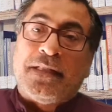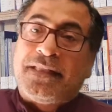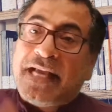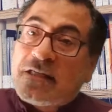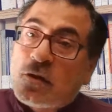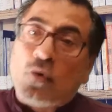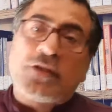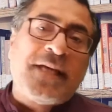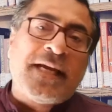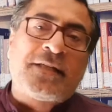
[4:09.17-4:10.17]
The
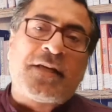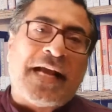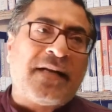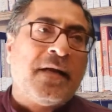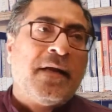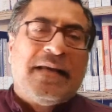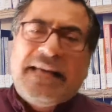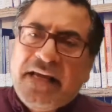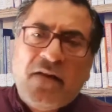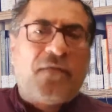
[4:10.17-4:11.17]
associates had
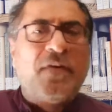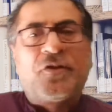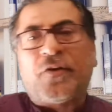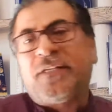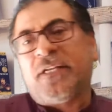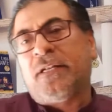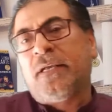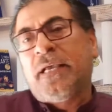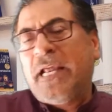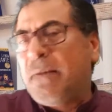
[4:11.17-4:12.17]
infiltrated
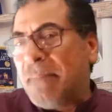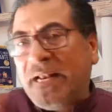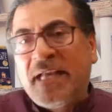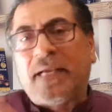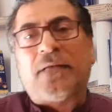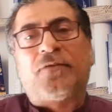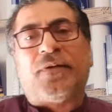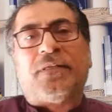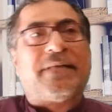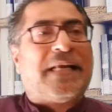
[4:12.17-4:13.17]
in many
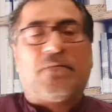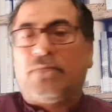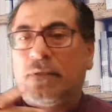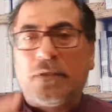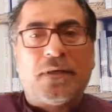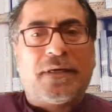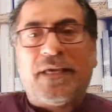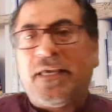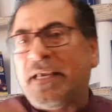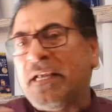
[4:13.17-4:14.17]
countries like
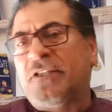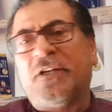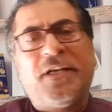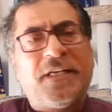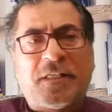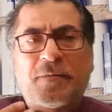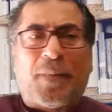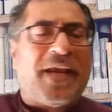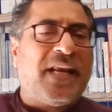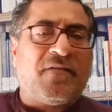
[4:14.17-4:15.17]
Turkey, Italy,
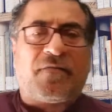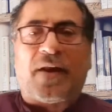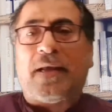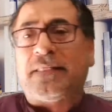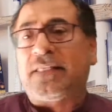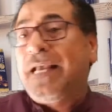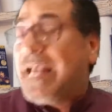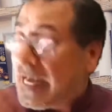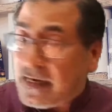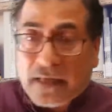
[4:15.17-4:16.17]
Spain, France,
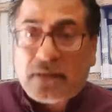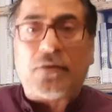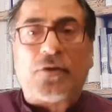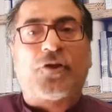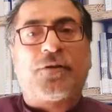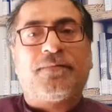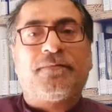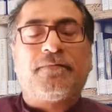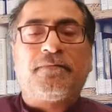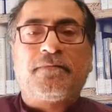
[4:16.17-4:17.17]
and others.
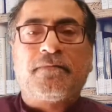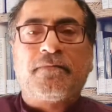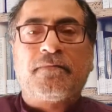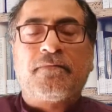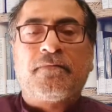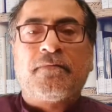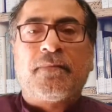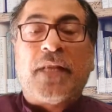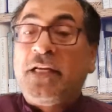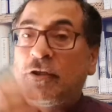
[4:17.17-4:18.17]

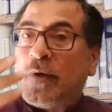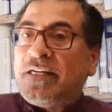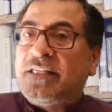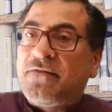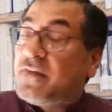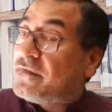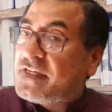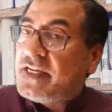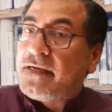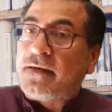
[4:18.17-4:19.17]
In
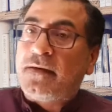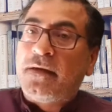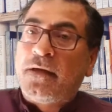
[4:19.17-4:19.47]
2015,